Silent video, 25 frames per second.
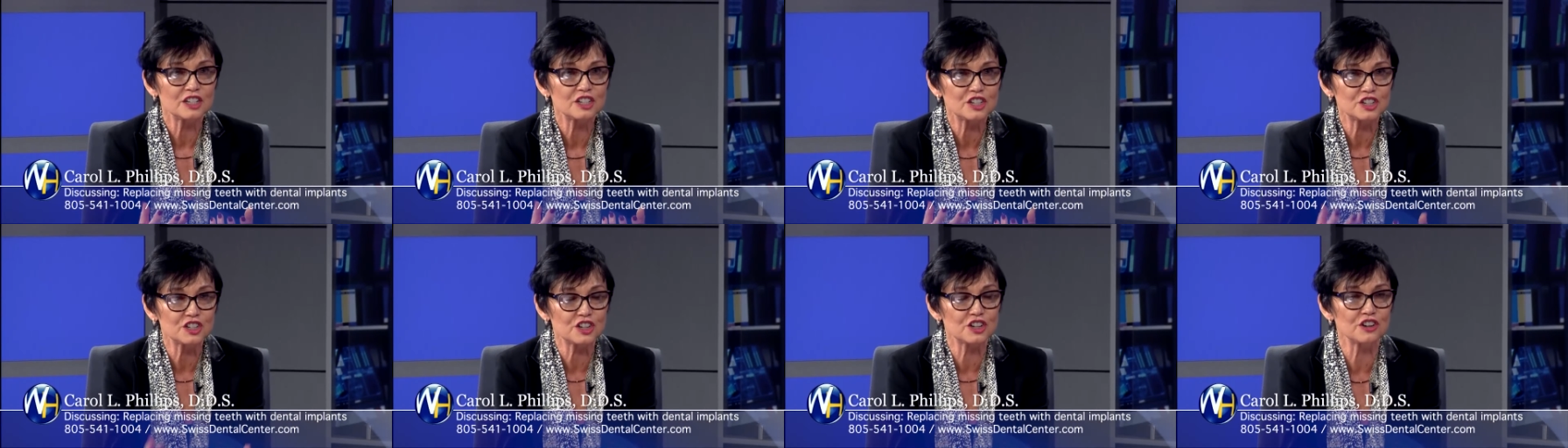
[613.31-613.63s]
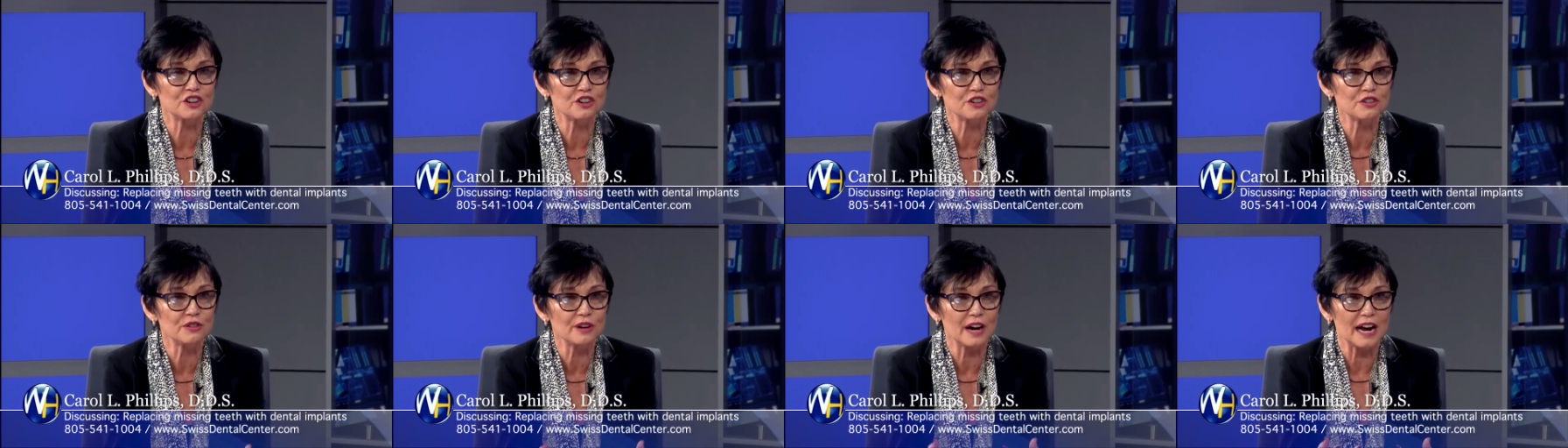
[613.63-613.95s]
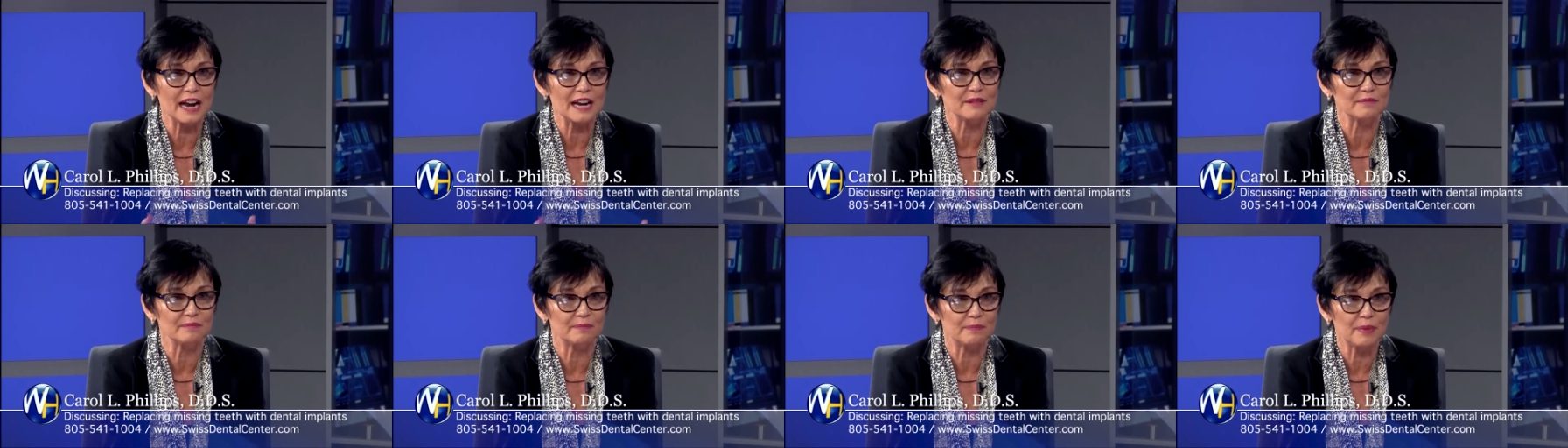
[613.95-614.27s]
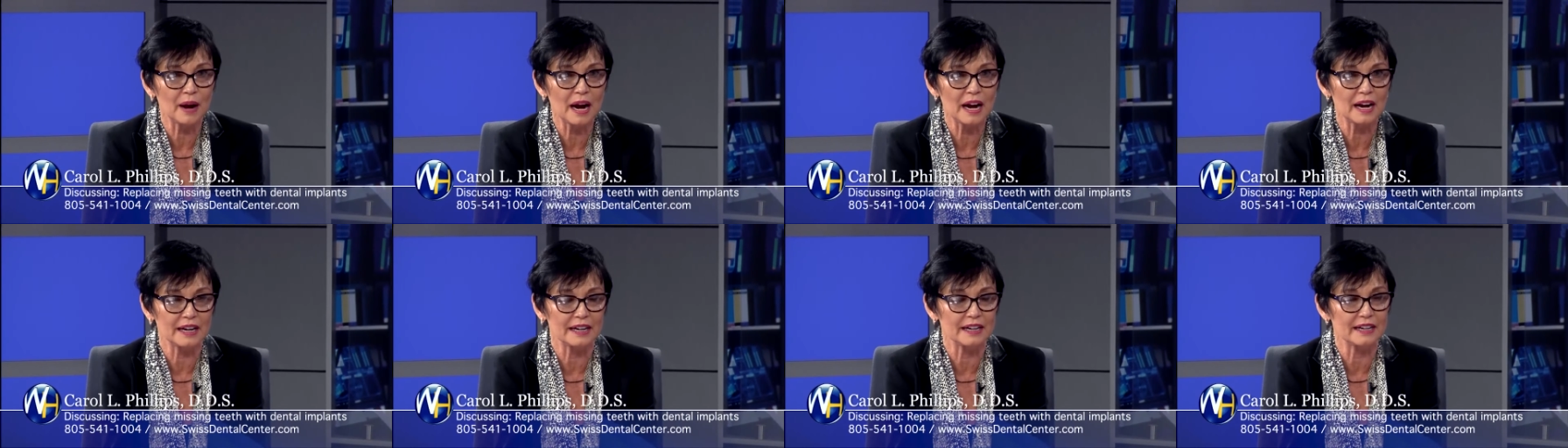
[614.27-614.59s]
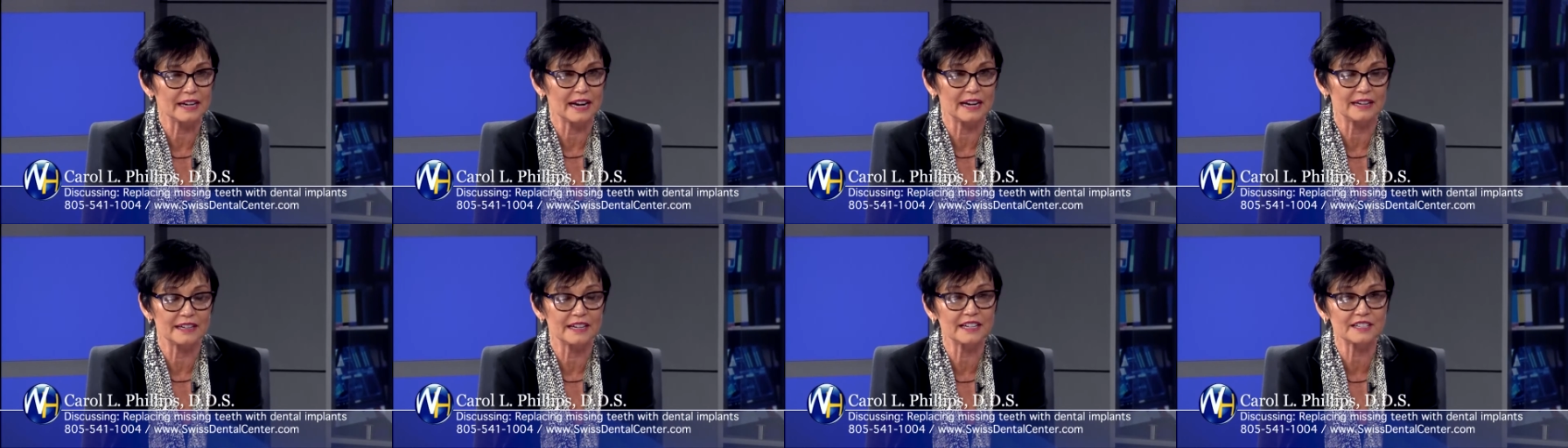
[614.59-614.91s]
chew and bite,
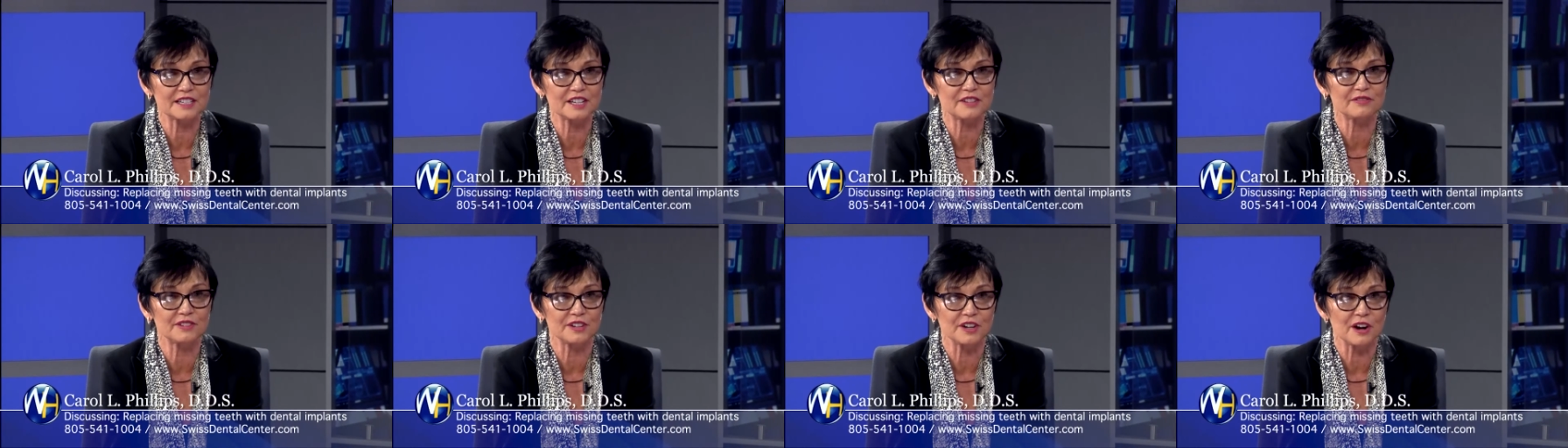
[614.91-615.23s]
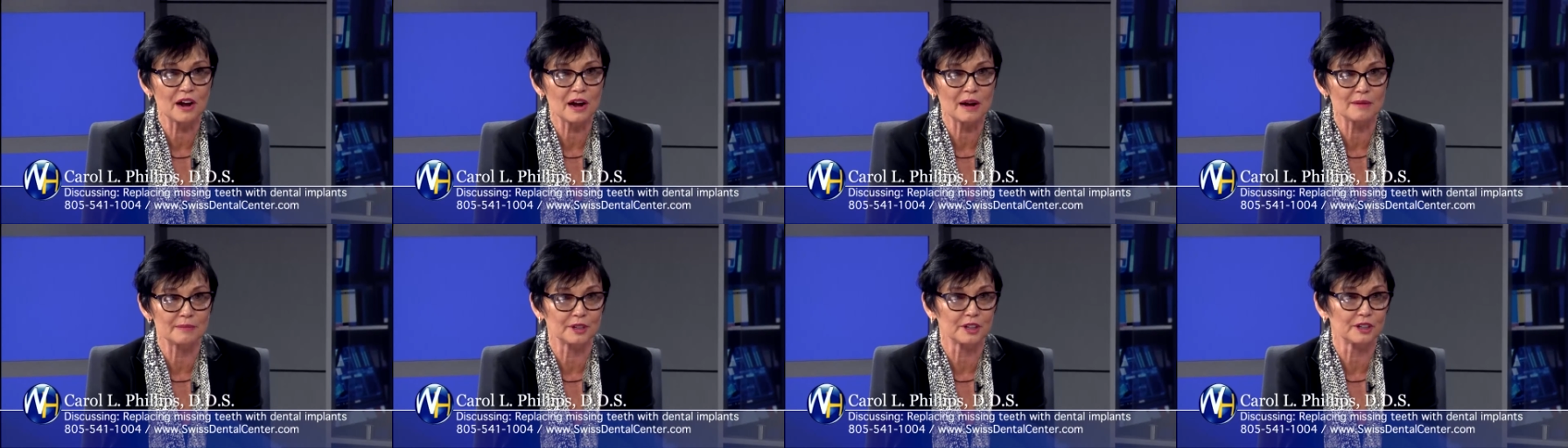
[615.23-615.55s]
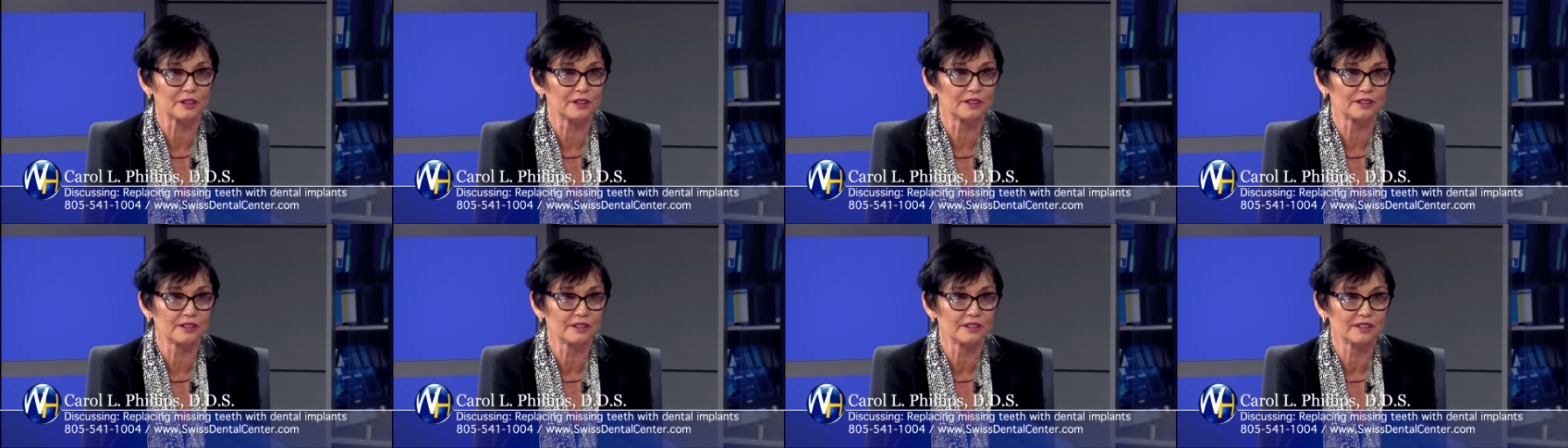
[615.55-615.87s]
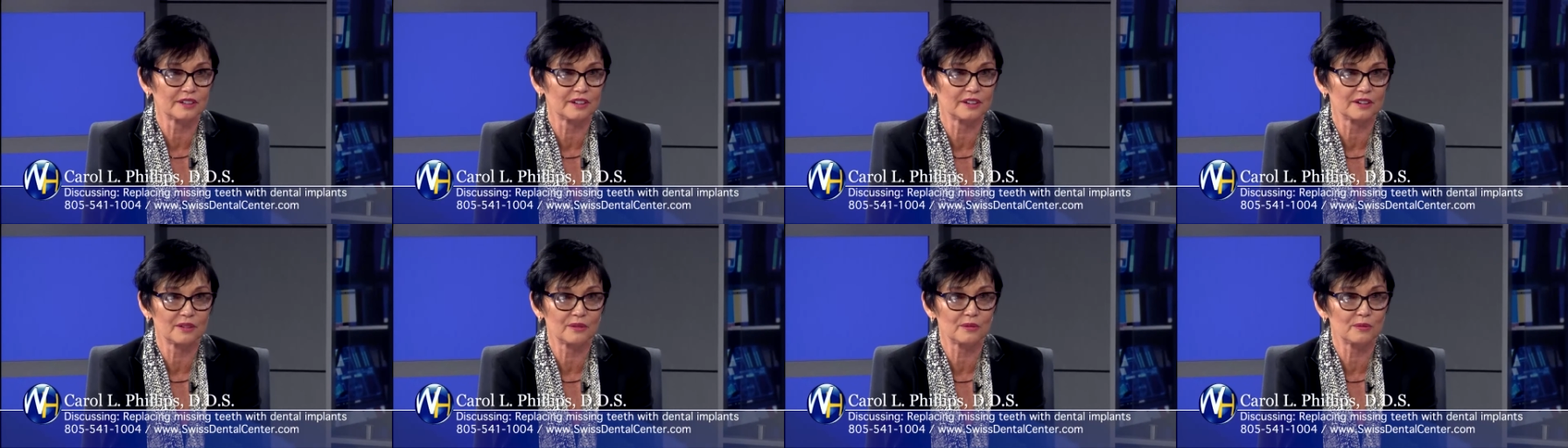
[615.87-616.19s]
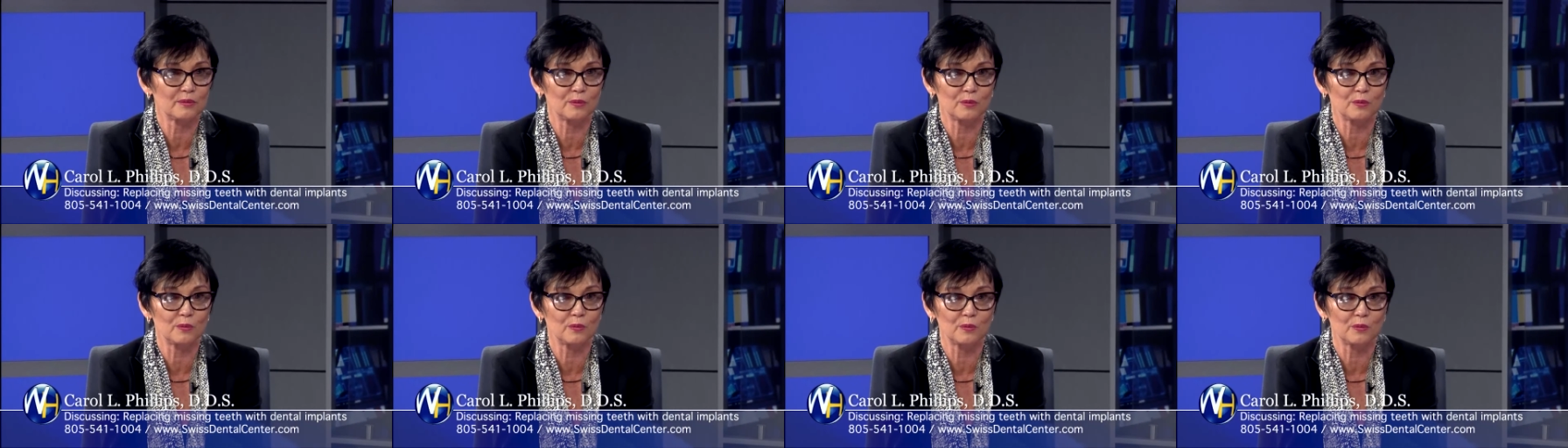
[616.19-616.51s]
and it's phenomenal
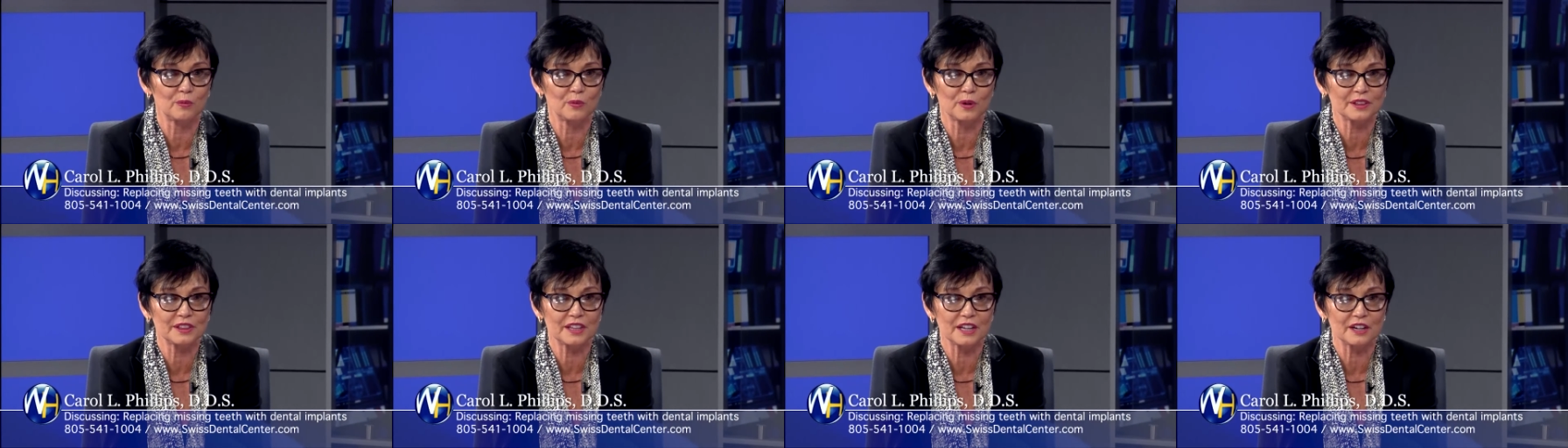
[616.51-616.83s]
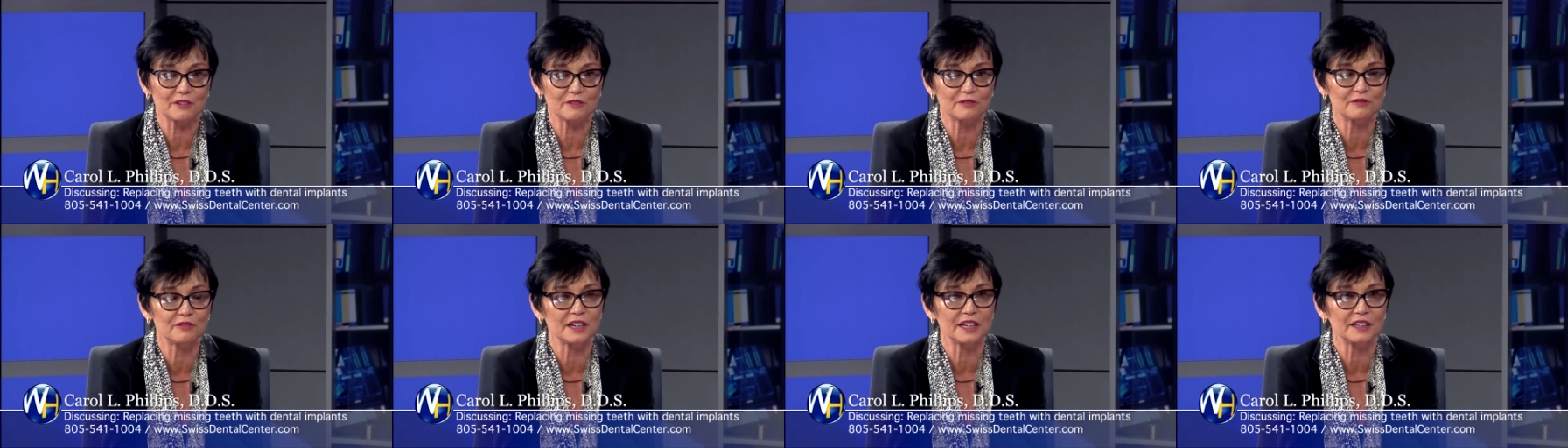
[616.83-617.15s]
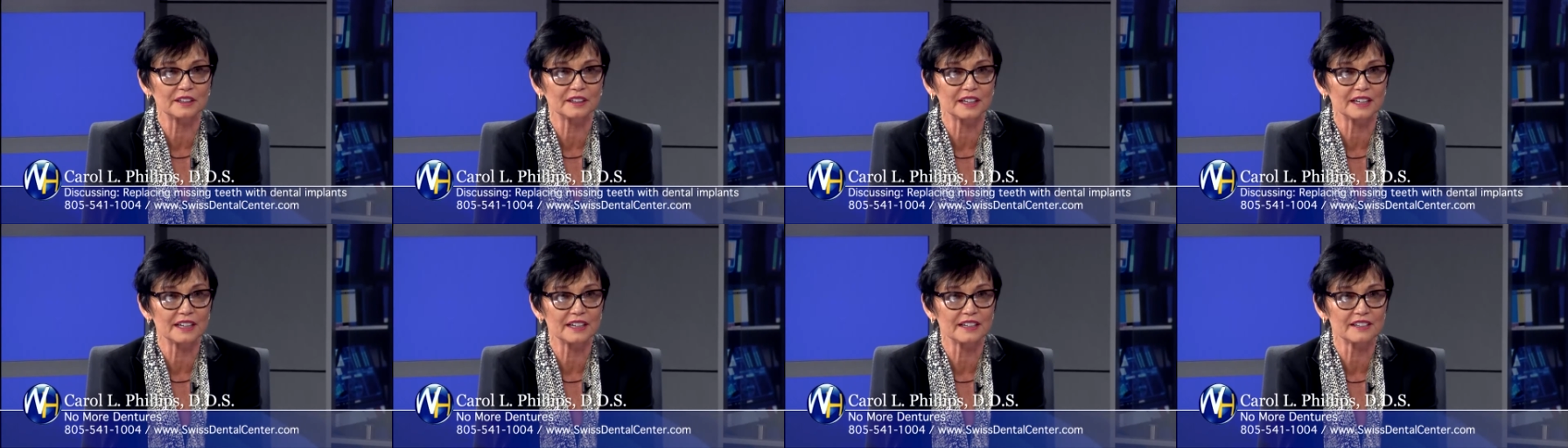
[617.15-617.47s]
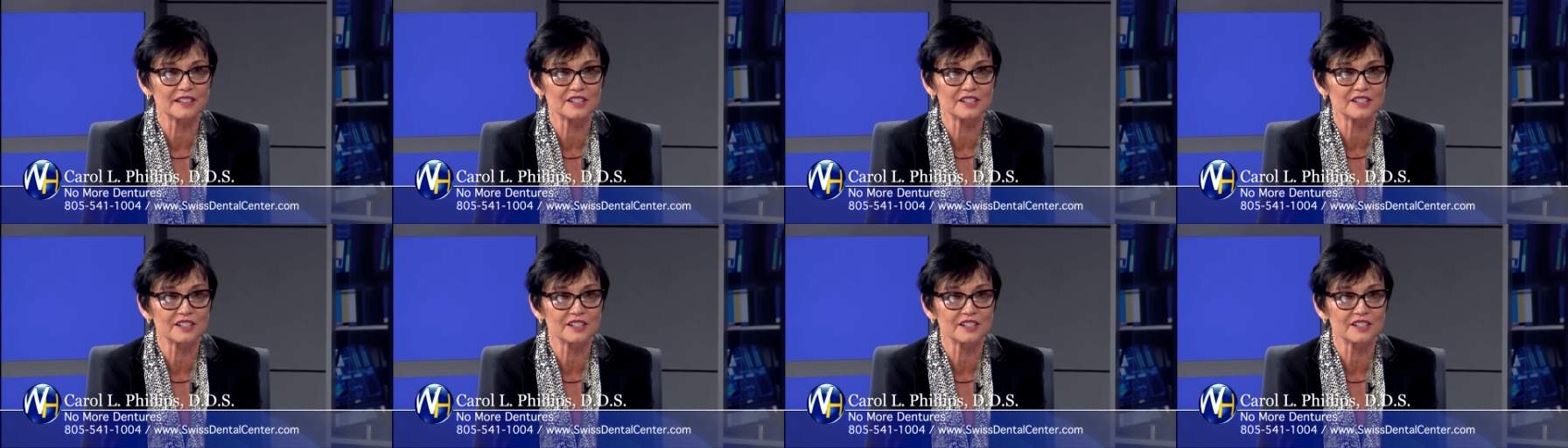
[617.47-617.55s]
what they're feeling.